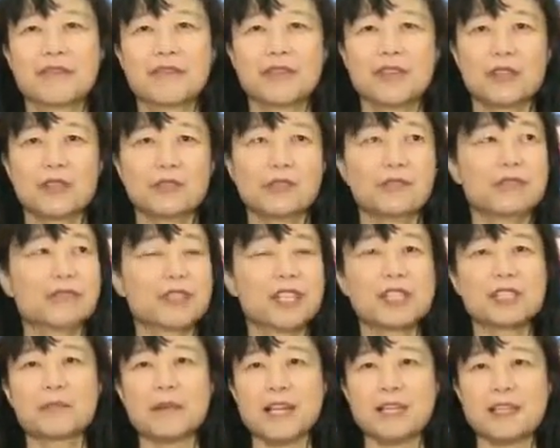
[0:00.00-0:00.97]
few
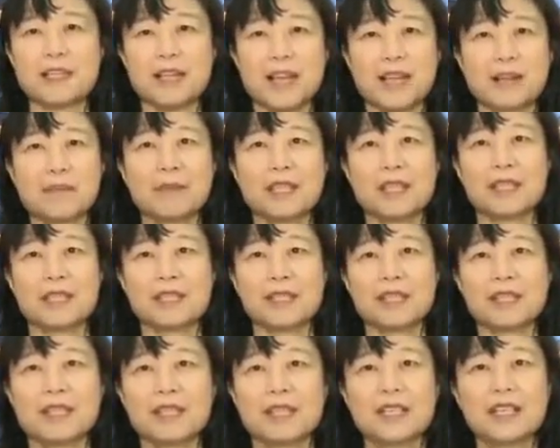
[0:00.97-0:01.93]
free space
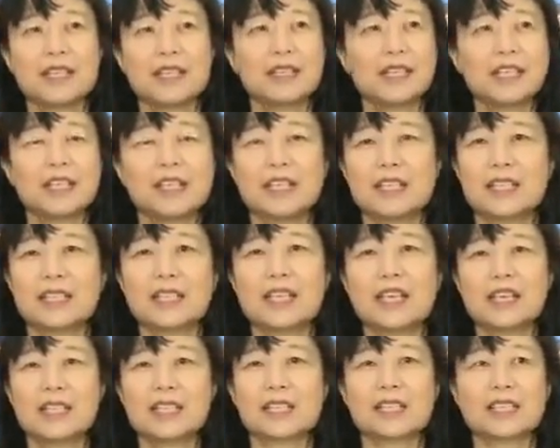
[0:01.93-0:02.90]
elements needed
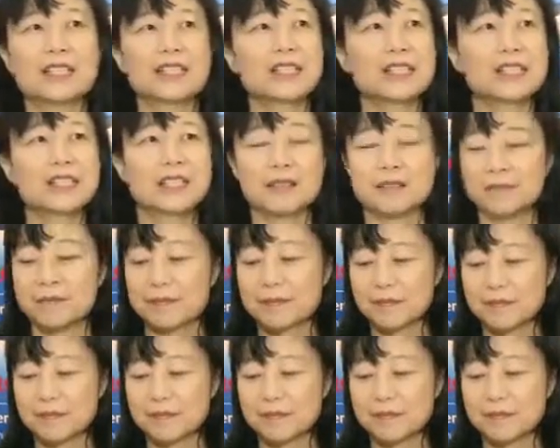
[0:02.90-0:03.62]
in the system.